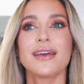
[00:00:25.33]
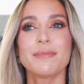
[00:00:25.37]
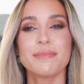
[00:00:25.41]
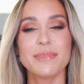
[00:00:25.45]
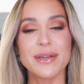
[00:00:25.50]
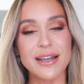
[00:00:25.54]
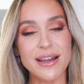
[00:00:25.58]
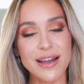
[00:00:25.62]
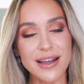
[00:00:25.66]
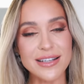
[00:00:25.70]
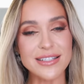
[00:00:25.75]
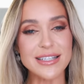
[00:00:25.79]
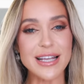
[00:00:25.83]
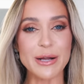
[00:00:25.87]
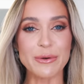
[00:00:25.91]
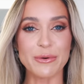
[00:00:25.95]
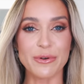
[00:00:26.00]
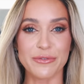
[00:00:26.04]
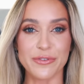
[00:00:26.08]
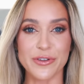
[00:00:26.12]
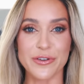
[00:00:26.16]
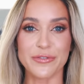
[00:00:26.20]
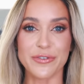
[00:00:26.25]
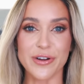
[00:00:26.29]
Because I
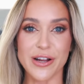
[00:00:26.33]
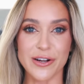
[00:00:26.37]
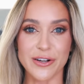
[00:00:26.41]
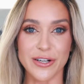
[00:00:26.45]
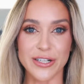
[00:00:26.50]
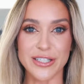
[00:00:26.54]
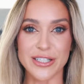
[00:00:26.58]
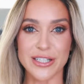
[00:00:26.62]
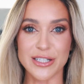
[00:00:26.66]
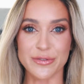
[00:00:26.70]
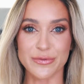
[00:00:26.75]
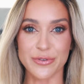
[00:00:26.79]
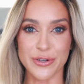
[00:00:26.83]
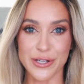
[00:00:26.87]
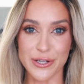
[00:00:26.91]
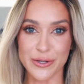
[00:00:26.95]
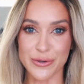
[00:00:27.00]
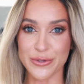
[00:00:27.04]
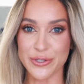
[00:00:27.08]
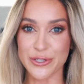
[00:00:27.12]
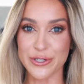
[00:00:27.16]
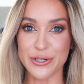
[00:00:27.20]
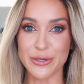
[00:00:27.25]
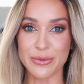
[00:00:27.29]
review fragrances for
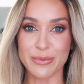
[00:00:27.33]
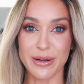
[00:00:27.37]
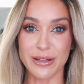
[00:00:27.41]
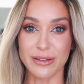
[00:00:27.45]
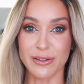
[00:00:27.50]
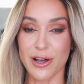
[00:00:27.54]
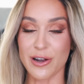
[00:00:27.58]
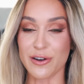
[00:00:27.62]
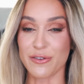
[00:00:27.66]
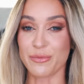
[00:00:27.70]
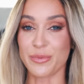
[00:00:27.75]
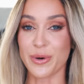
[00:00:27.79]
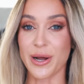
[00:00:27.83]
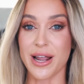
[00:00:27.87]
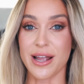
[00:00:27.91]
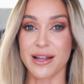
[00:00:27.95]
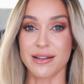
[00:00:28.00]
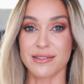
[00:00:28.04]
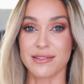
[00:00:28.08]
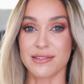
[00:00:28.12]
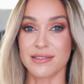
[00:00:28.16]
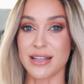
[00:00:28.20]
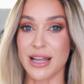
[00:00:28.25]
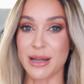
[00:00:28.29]
YouTube, a lot of
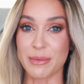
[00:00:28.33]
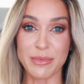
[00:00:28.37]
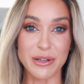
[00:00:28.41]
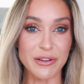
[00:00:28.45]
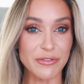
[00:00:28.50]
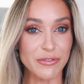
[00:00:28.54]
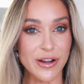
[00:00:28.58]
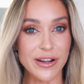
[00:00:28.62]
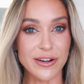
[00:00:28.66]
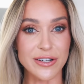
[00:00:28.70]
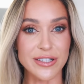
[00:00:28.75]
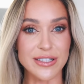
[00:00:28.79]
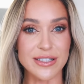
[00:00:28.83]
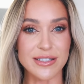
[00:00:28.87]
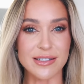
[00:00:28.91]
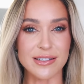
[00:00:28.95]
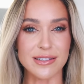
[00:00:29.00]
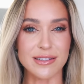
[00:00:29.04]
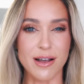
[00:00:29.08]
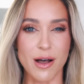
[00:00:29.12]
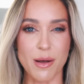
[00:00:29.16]
brands send me fragrances